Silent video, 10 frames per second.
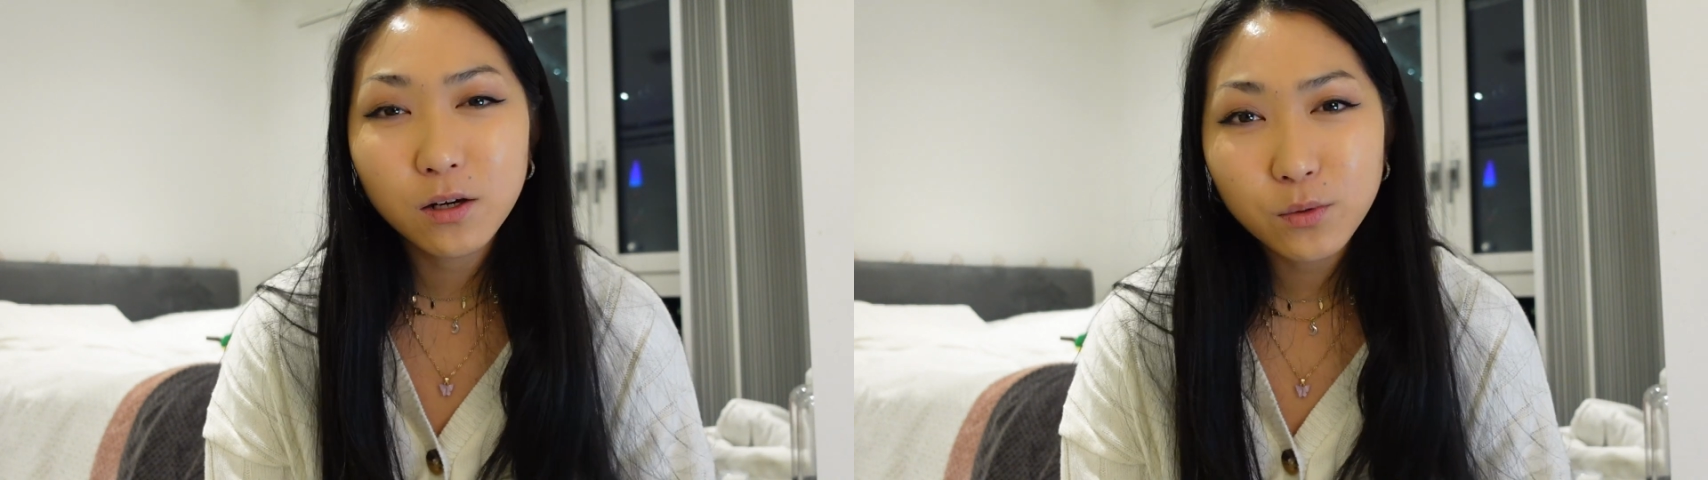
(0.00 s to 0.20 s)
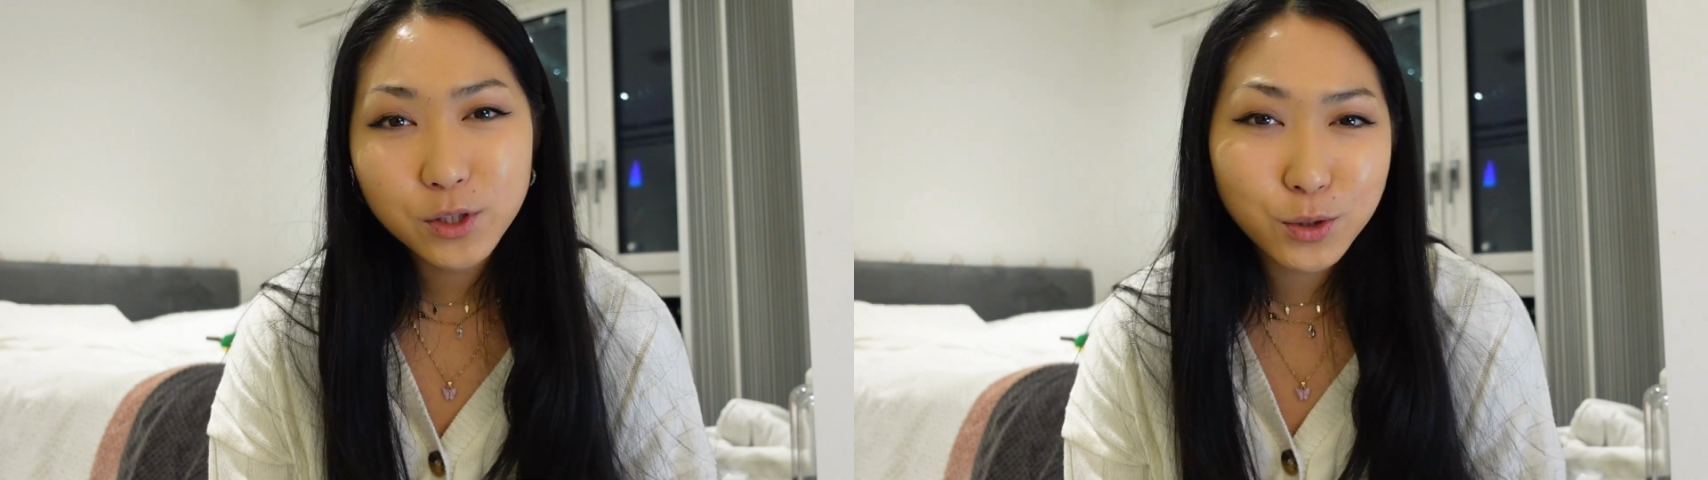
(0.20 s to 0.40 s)

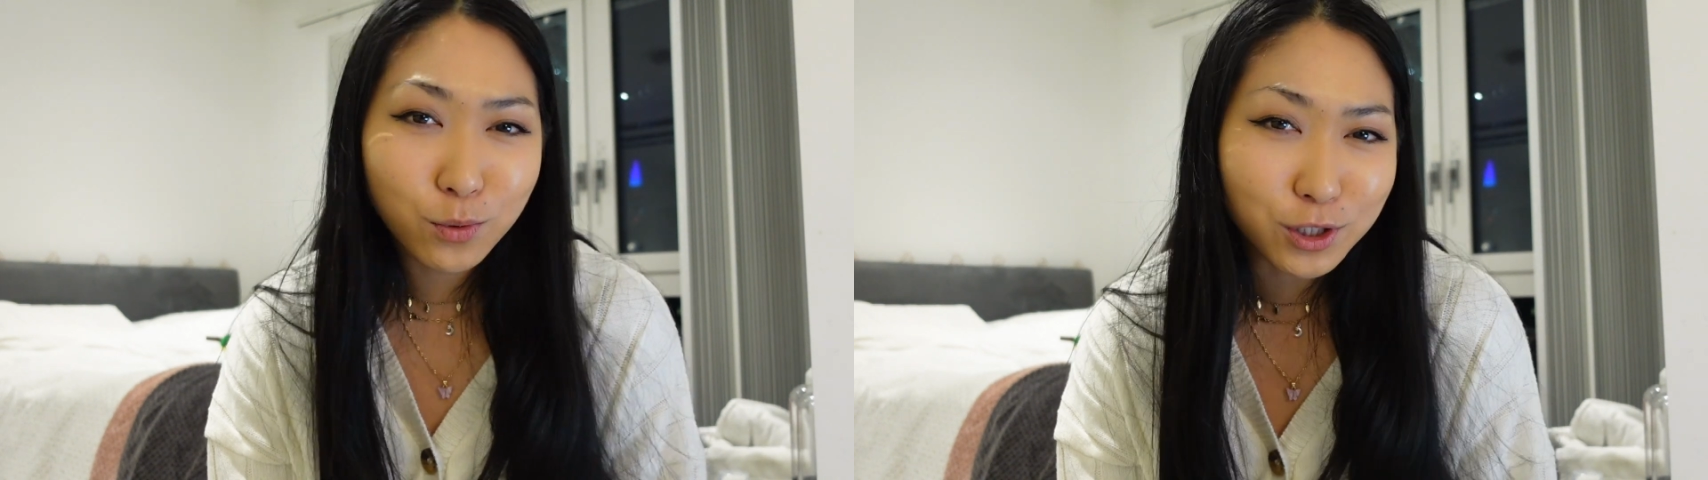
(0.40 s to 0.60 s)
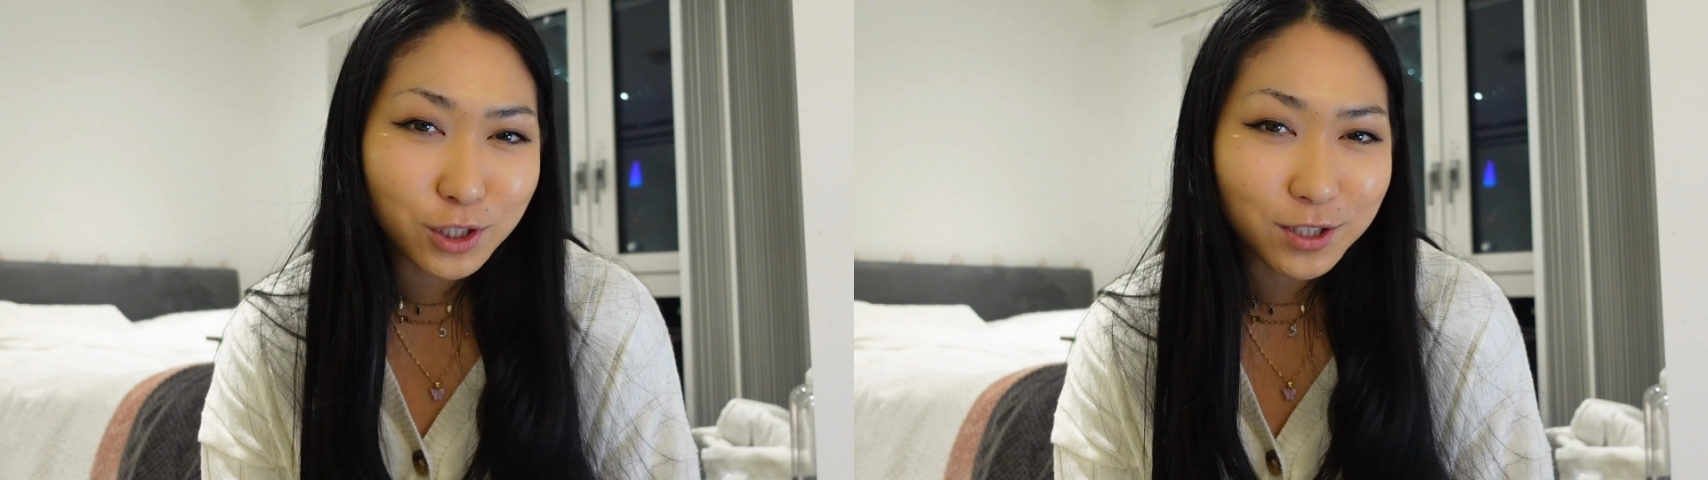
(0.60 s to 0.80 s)

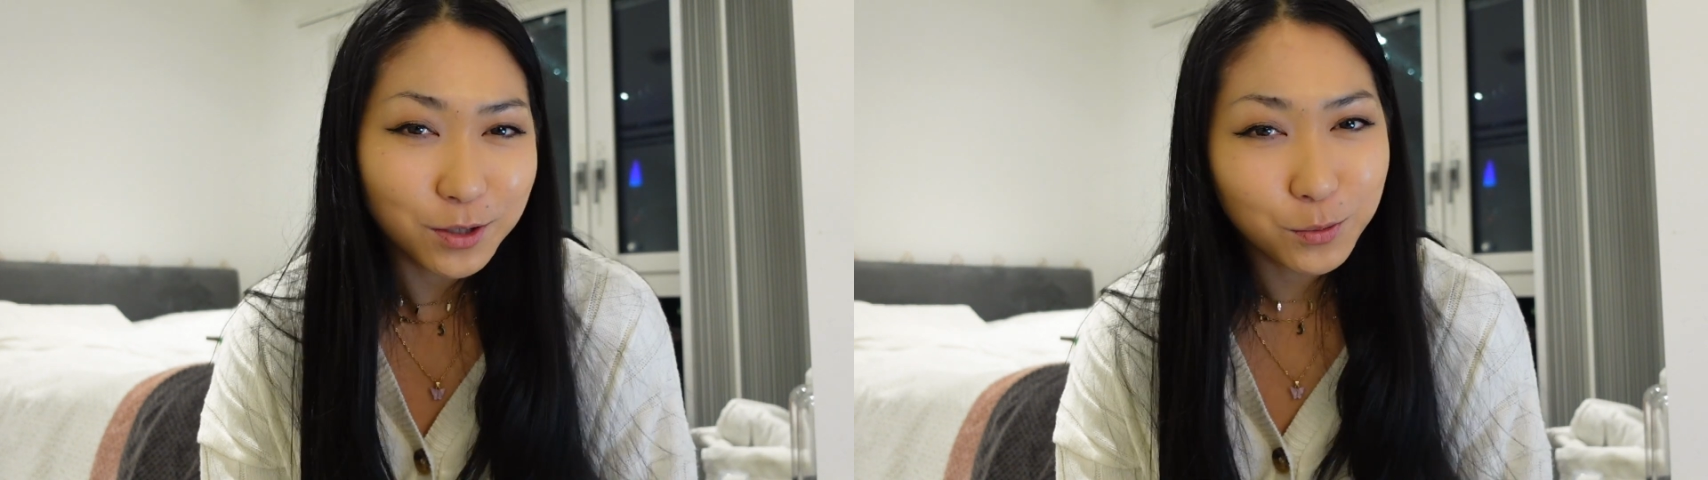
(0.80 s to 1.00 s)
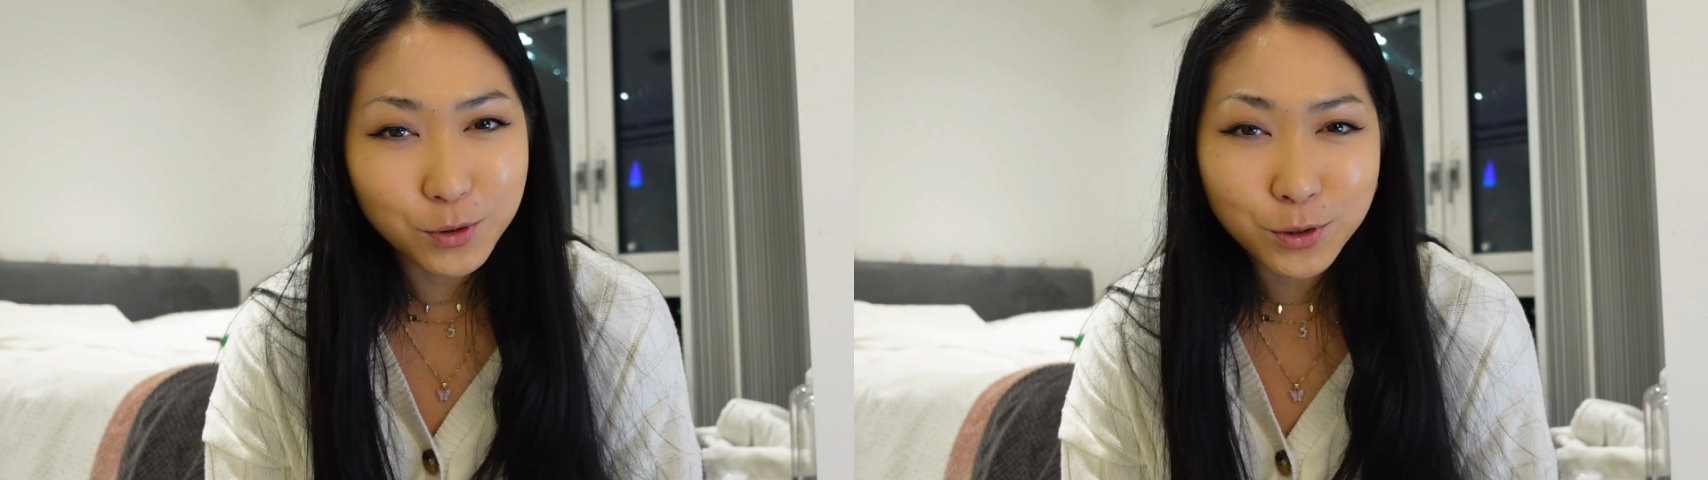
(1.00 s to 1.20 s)
wishy-washy
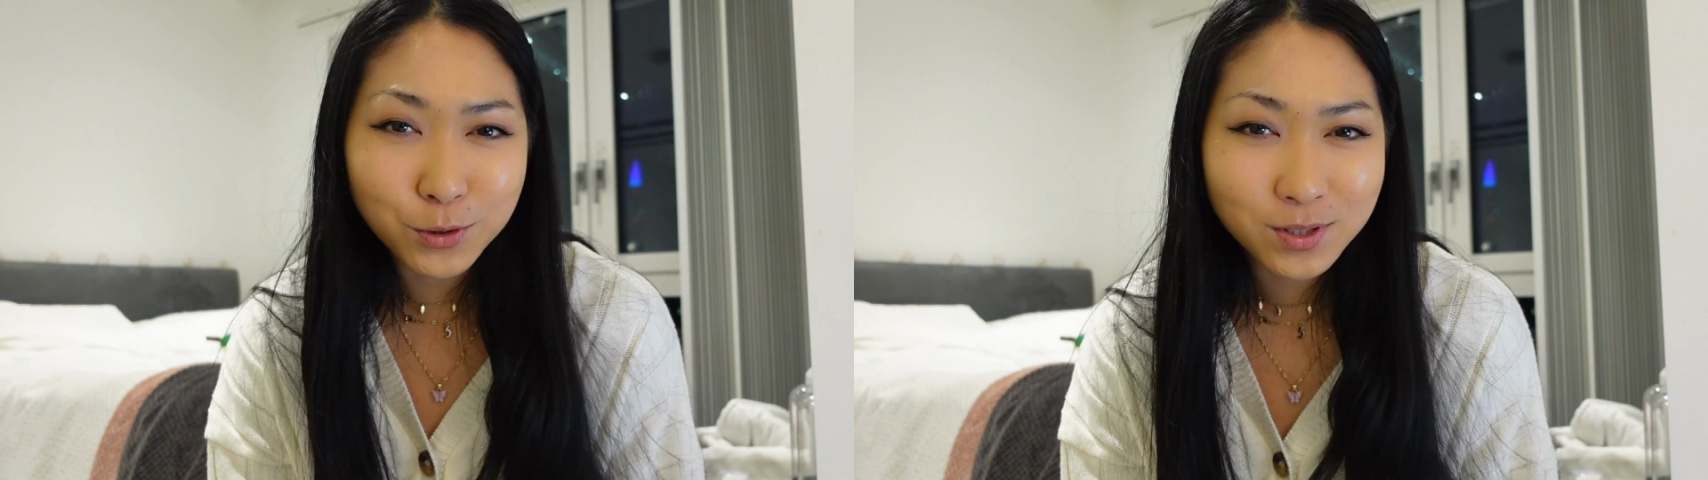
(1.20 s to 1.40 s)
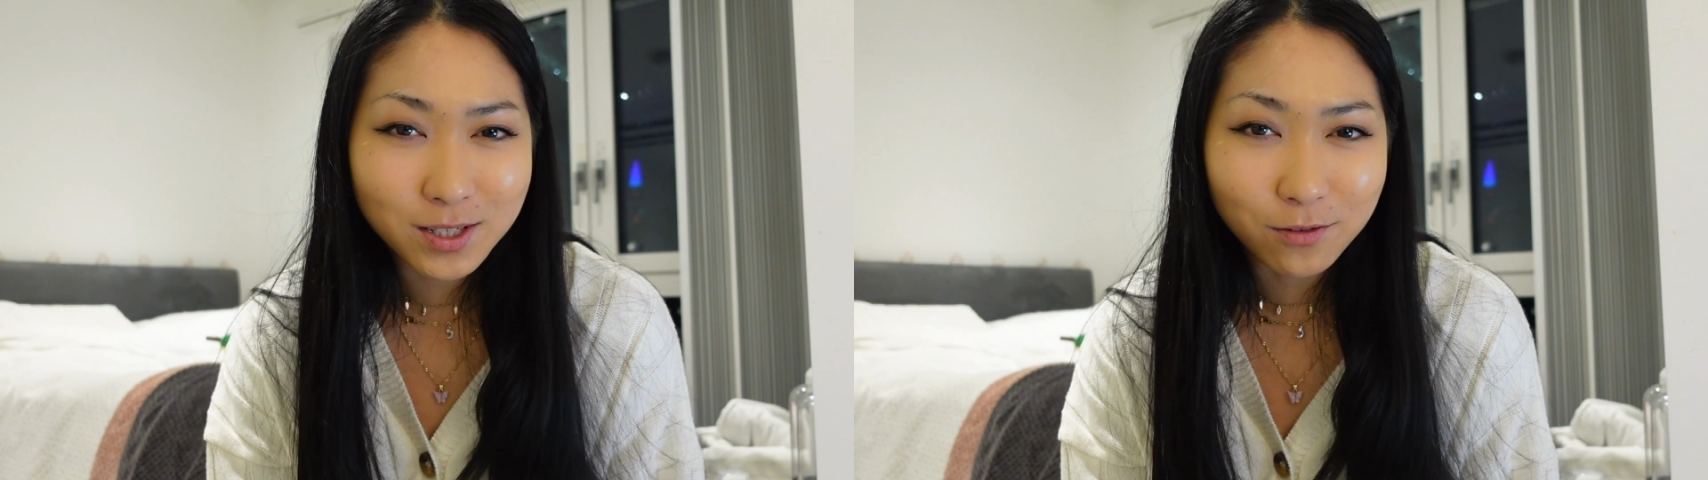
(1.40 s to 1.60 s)

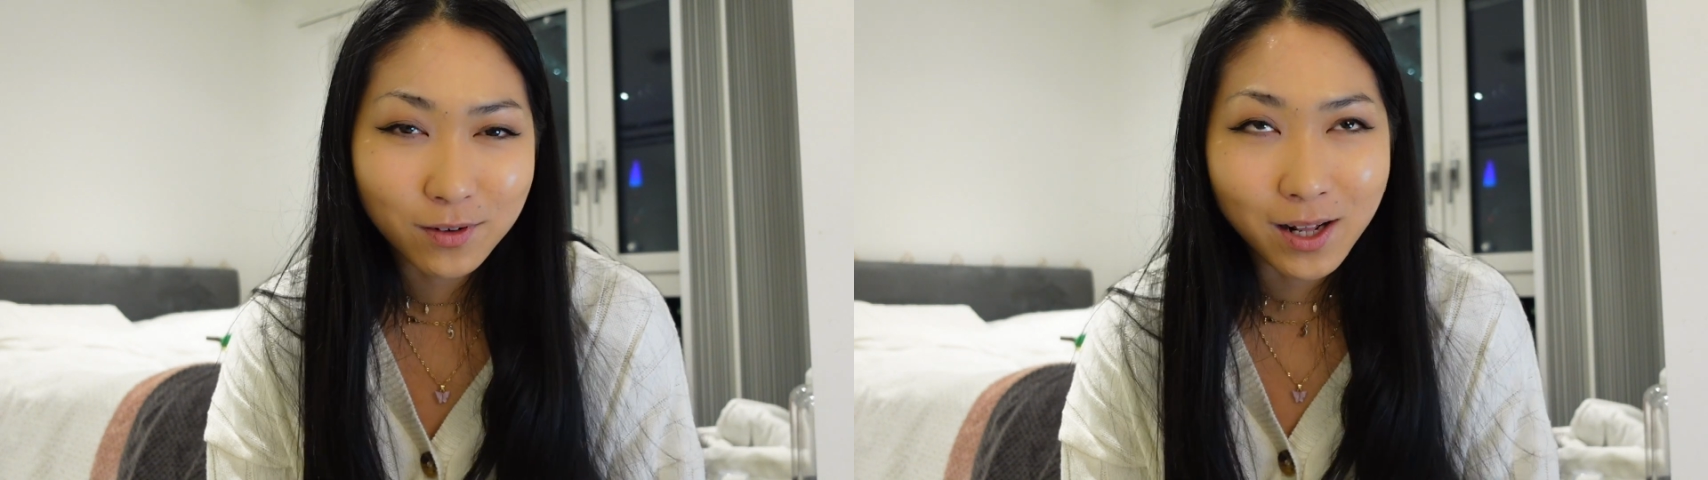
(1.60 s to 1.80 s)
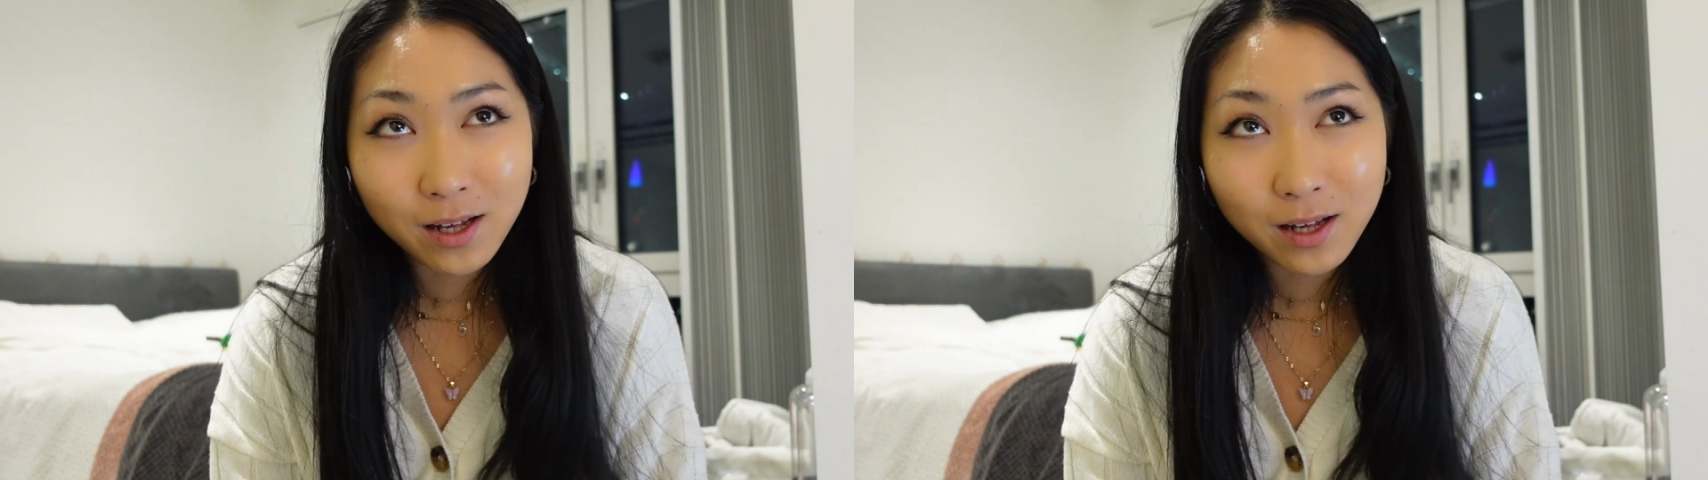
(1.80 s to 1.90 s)
woohoo stuff, right?